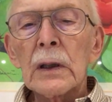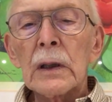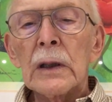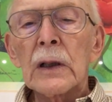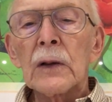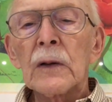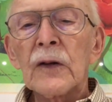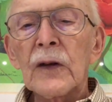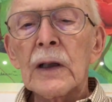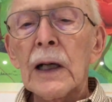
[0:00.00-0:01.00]
Dinner
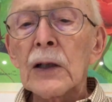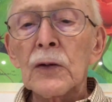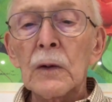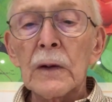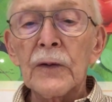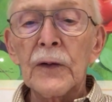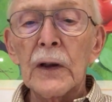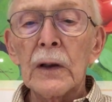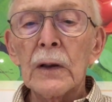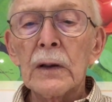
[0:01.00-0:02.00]
is a casual
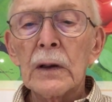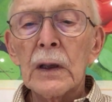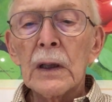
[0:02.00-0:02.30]
affair,